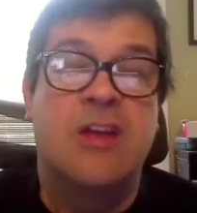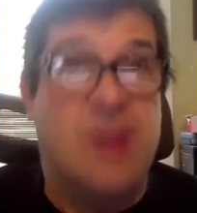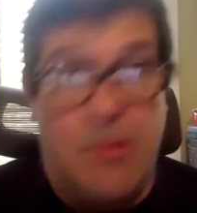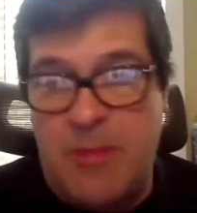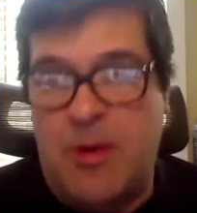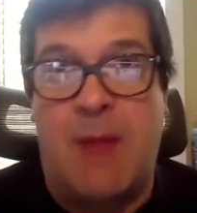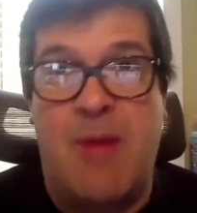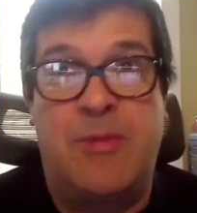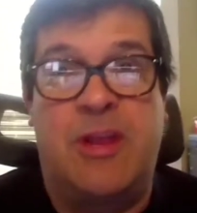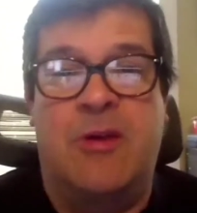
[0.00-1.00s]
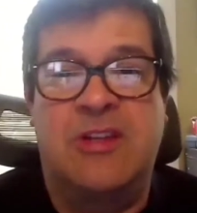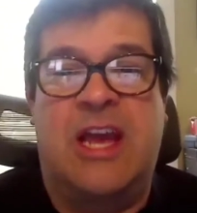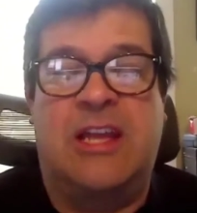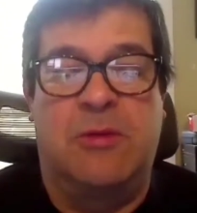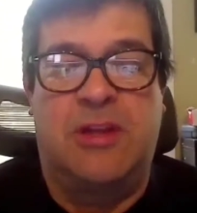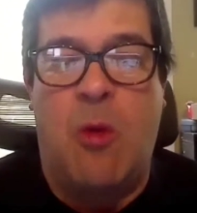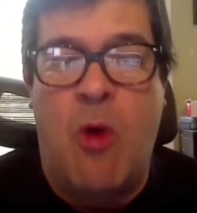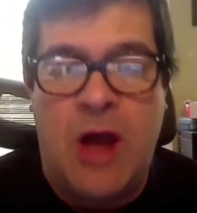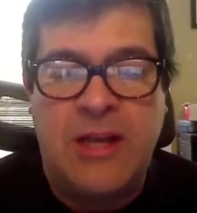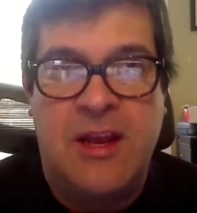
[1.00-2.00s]
Some people come up and they know exactly what they
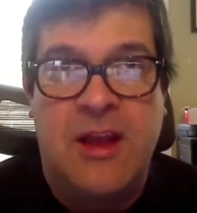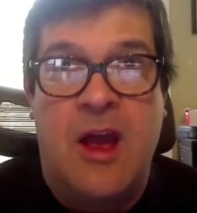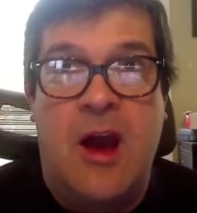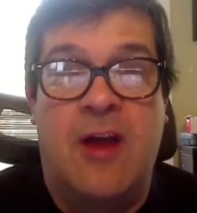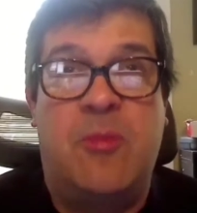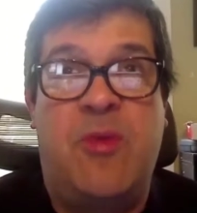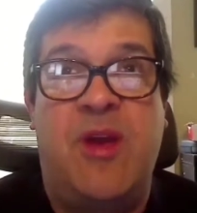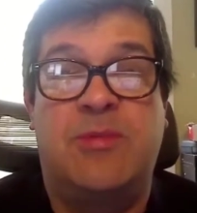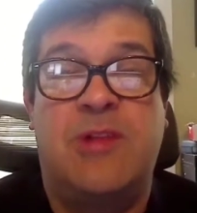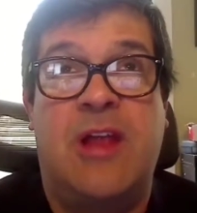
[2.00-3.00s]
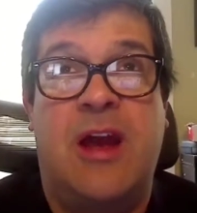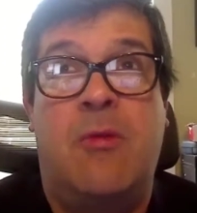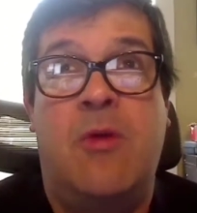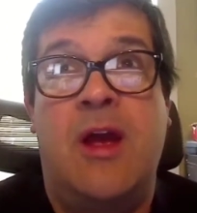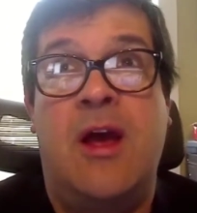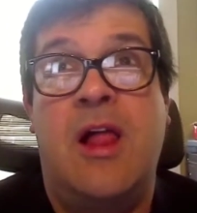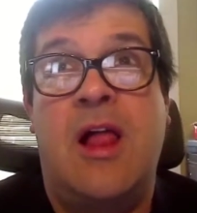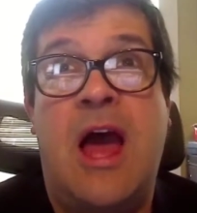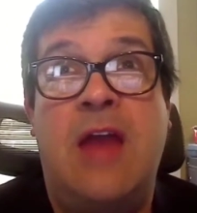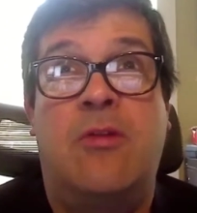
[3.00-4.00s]
want. Other people are like,
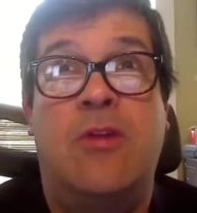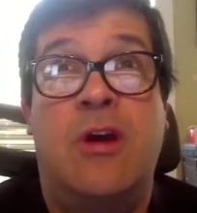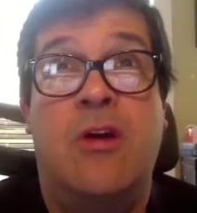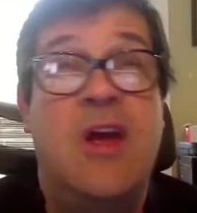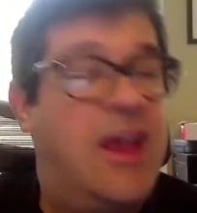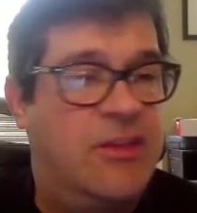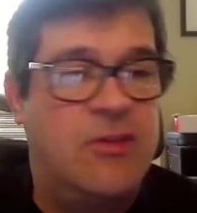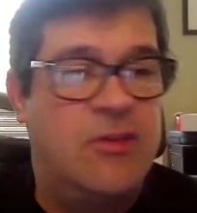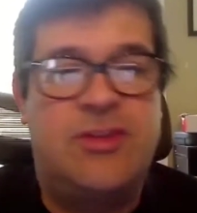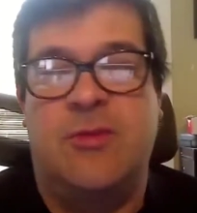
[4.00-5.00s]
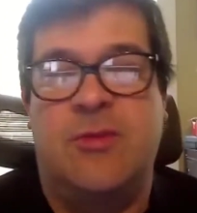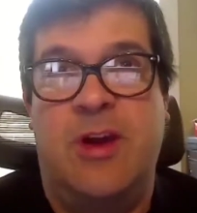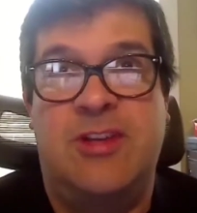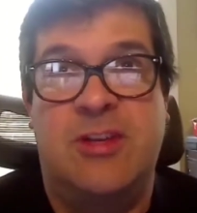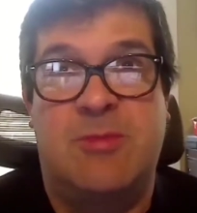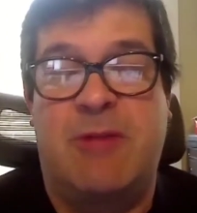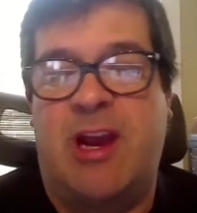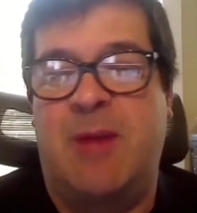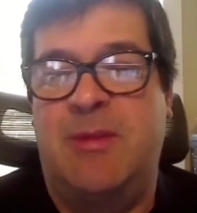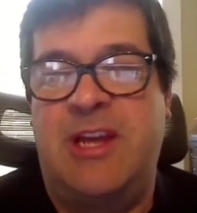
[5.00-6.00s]
well, I don't know. In those situations, my
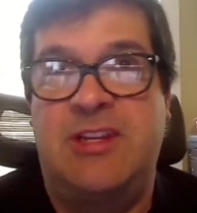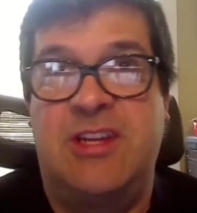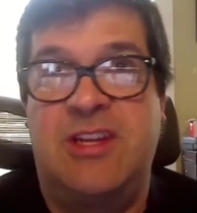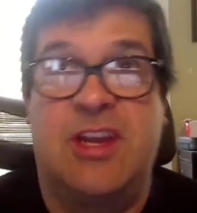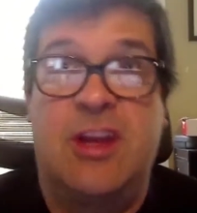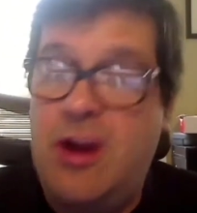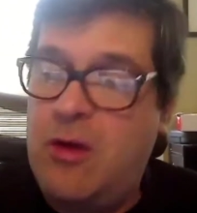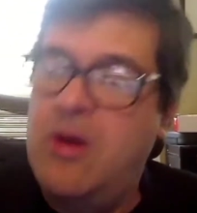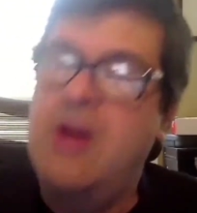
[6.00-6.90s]
recommendation is say, you know,